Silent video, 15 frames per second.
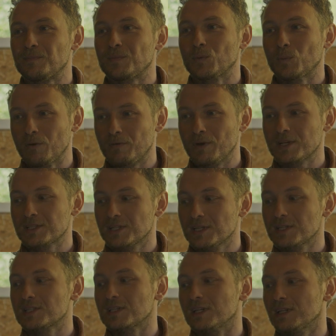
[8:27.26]
We fixed
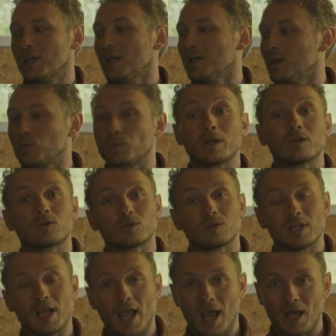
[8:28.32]
this, and then it went to
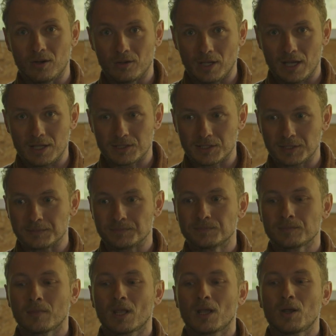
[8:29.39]
the anodizing.
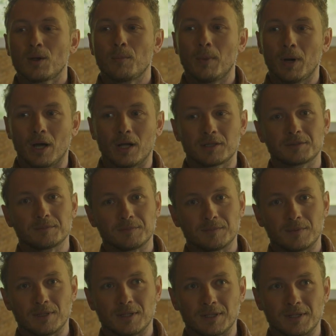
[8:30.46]
But
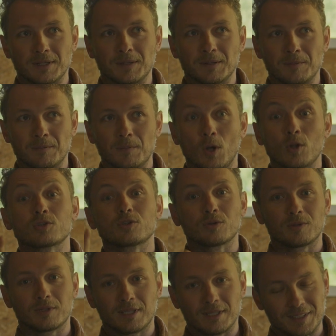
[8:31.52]

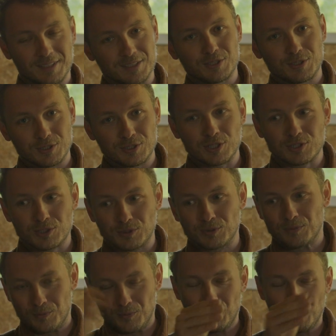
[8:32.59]
also, just
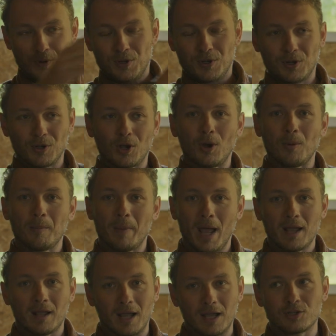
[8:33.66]
to come
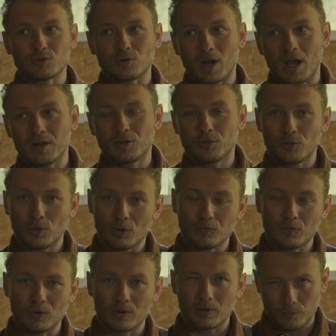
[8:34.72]
back, I tried
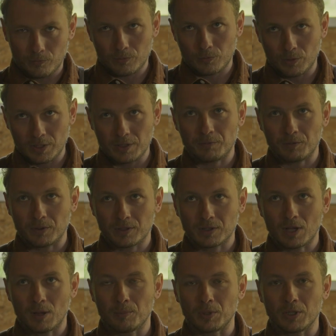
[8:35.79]
three different
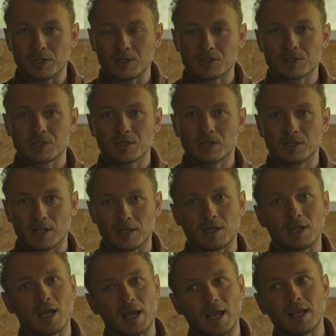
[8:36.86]
companies that
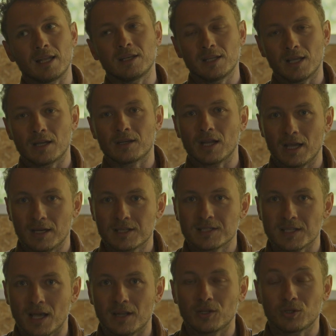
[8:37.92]
in the end I
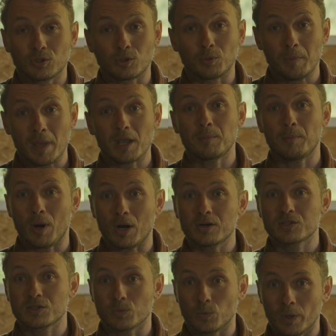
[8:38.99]
decided to make
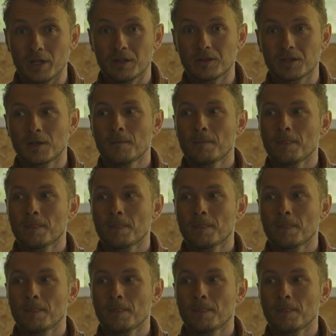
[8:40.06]
parts with,